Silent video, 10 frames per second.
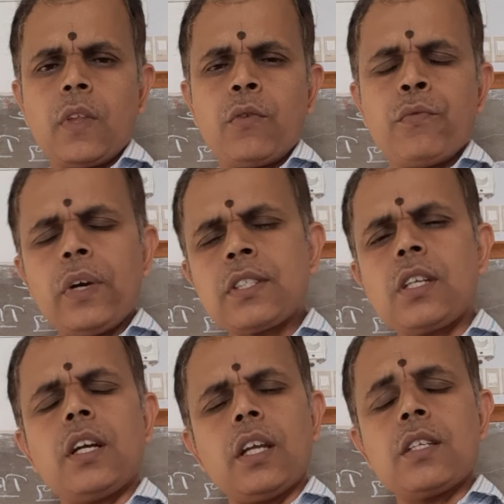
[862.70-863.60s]

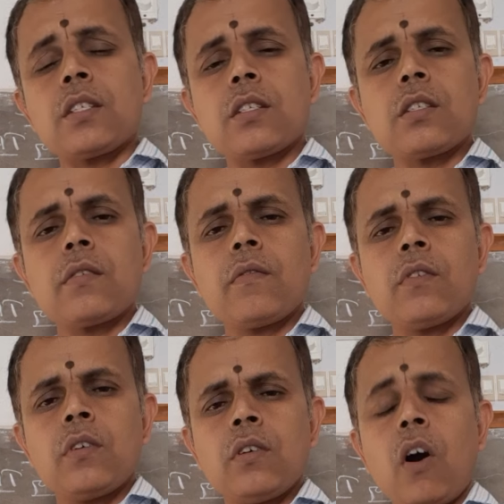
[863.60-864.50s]
facilities,
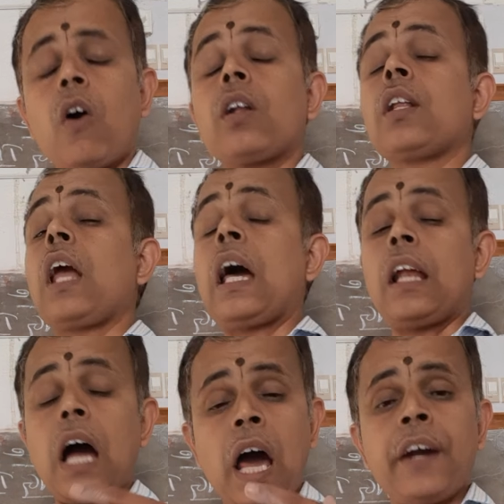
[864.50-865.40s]
or the
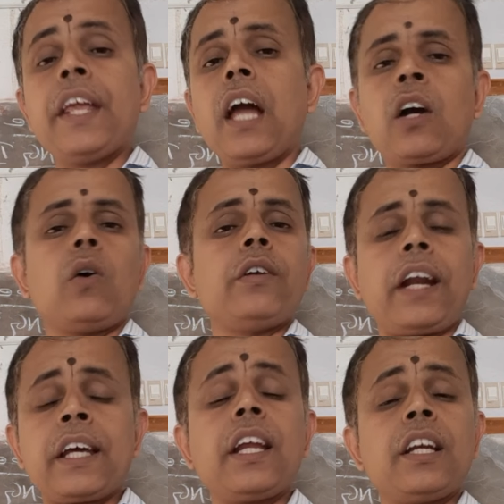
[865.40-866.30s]
RD account,
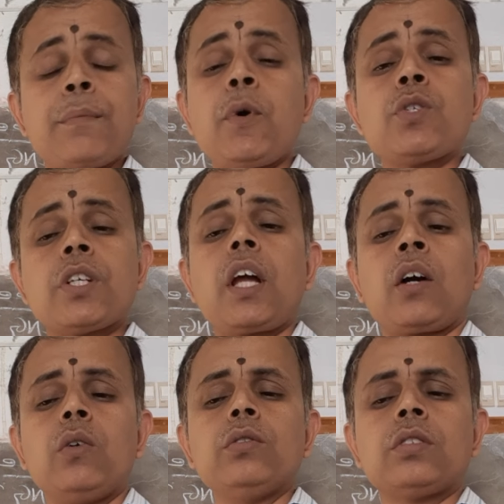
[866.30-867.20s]
recurring deposit
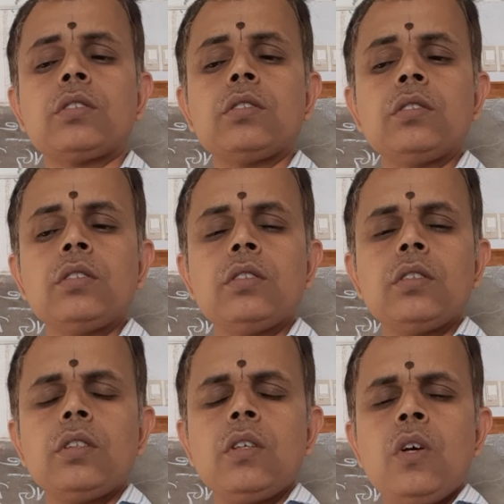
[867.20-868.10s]
accounts.
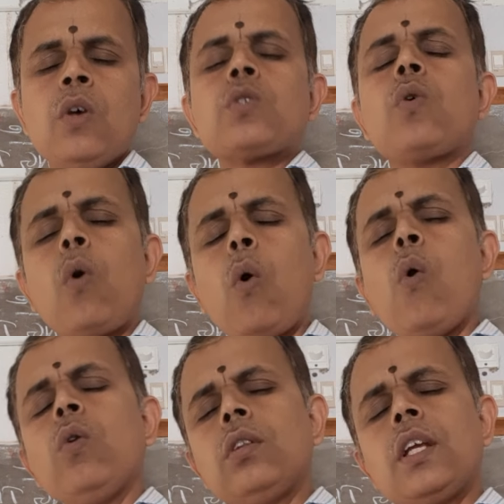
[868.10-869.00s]
So
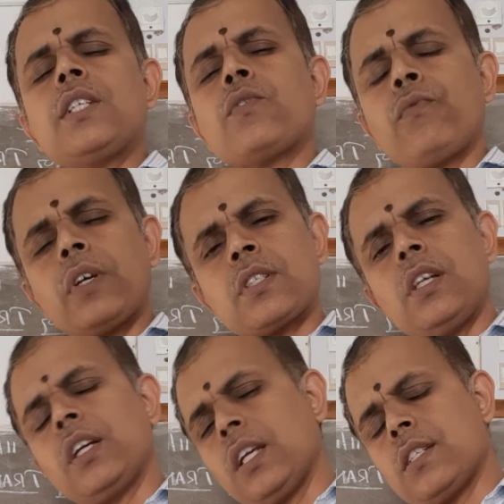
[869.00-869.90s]
all these
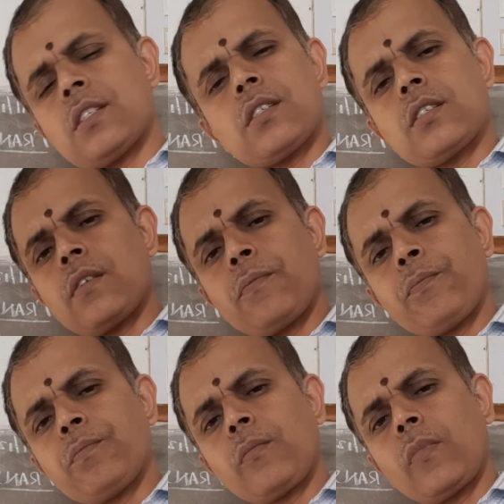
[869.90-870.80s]
facilities,
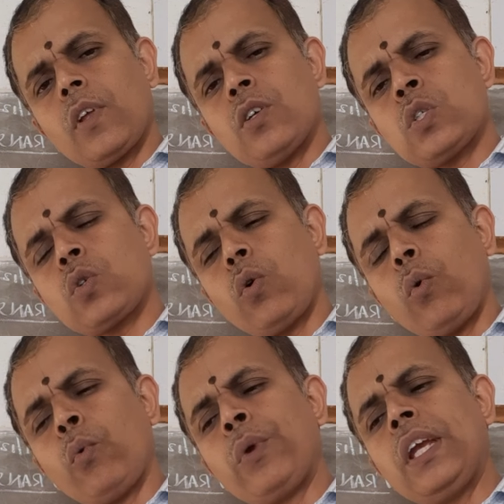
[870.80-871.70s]
so
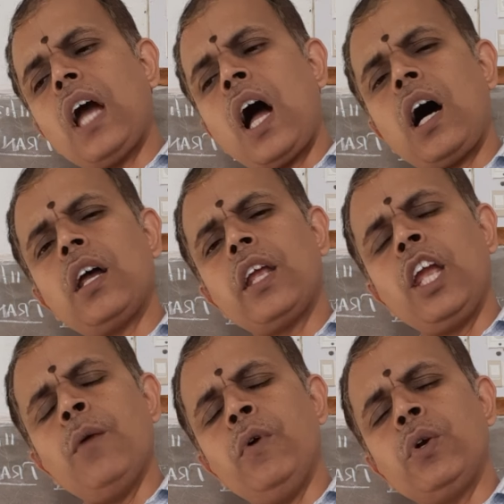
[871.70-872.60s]
we are
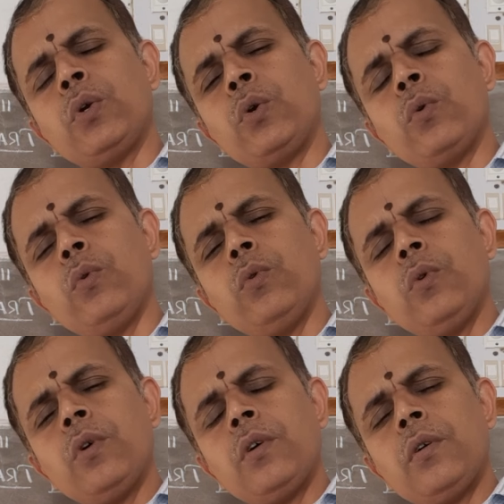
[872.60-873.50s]
able to do
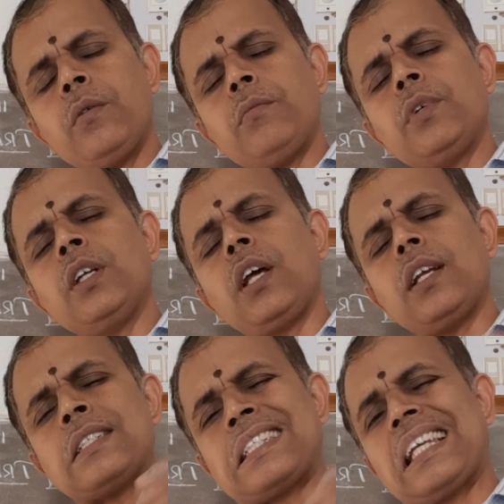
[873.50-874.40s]
in
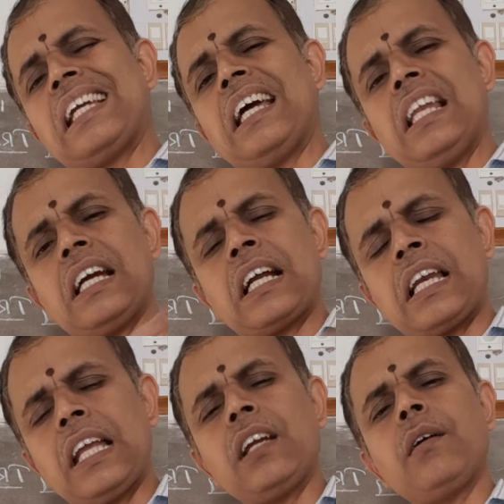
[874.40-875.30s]
a single
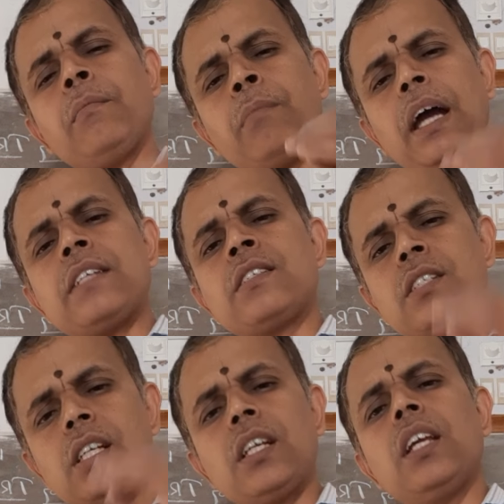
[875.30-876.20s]
click by
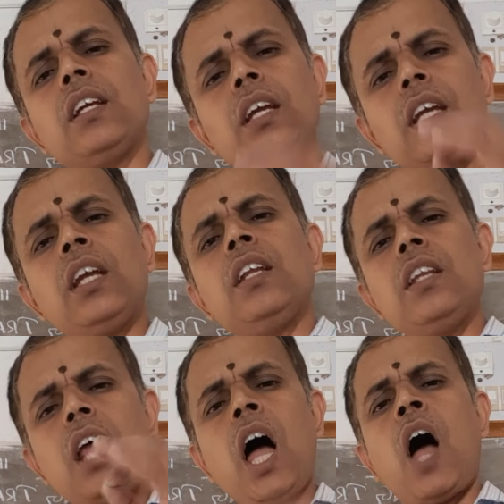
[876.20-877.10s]
sitting
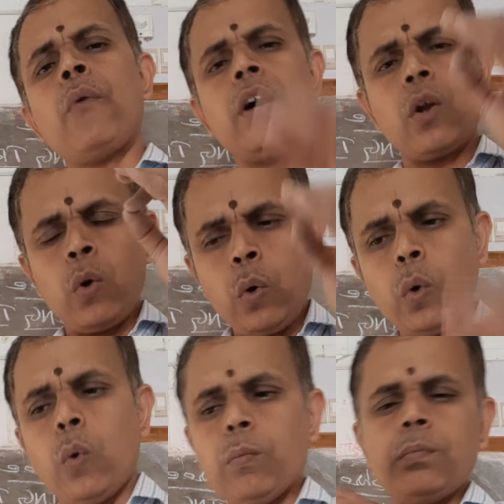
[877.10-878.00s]
in our
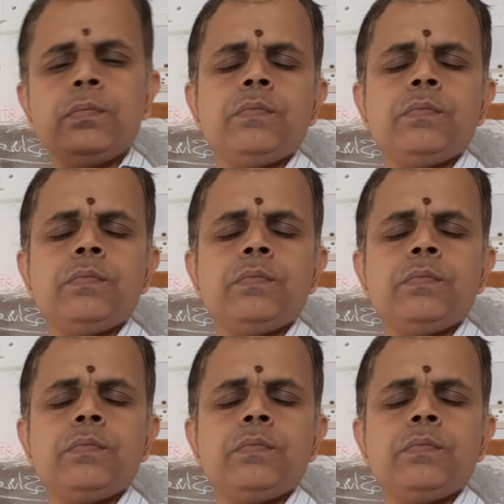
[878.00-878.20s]
home.